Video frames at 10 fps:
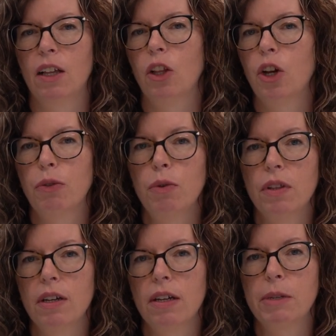Look through
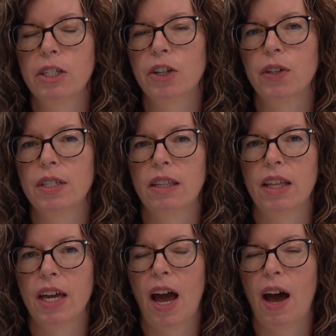the materials that
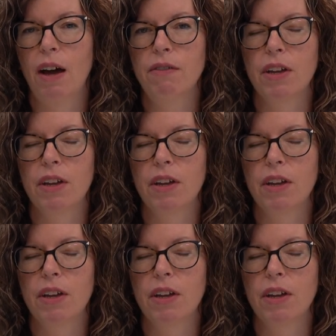they have.